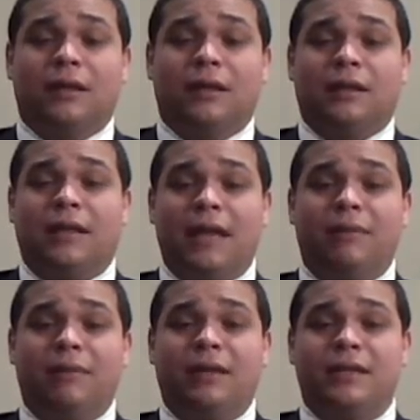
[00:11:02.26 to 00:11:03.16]

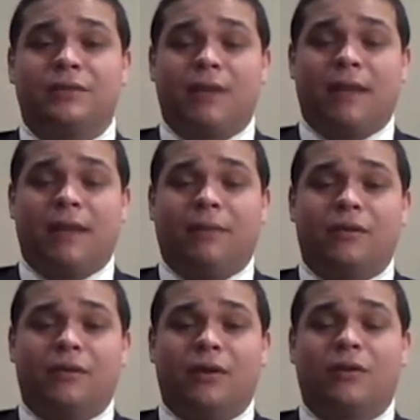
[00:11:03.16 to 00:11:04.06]
Labeling is
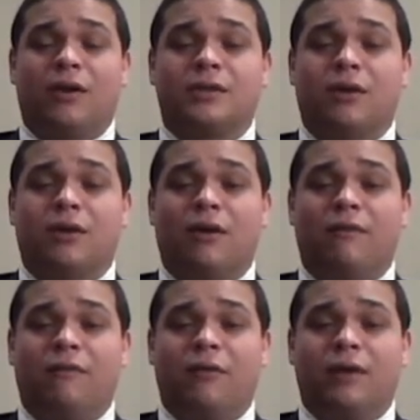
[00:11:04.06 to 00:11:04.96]
rampant across
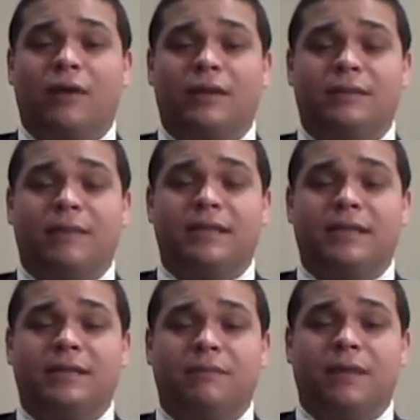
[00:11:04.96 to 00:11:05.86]
all foreign and
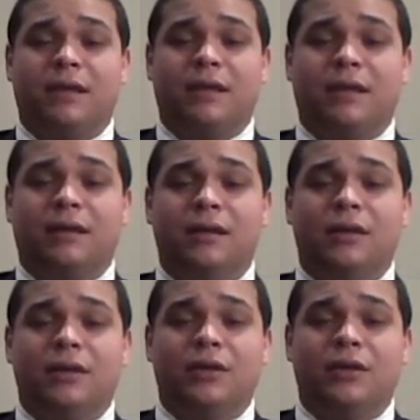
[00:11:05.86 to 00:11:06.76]
domestic media
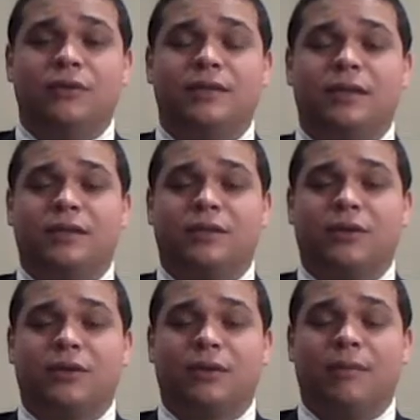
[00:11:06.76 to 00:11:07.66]
using the
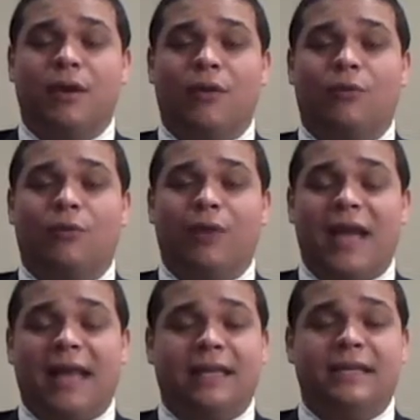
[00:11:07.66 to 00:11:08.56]
term
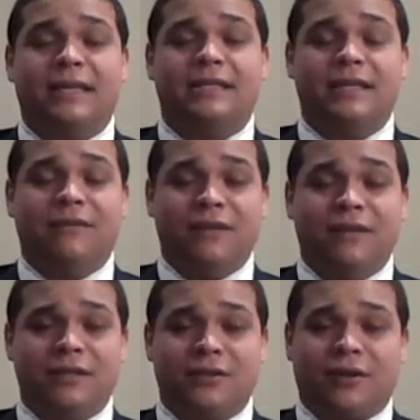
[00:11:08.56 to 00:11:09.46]
reality
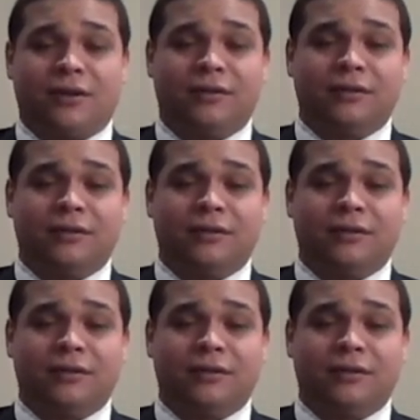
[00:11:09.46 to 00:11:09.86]
TV star.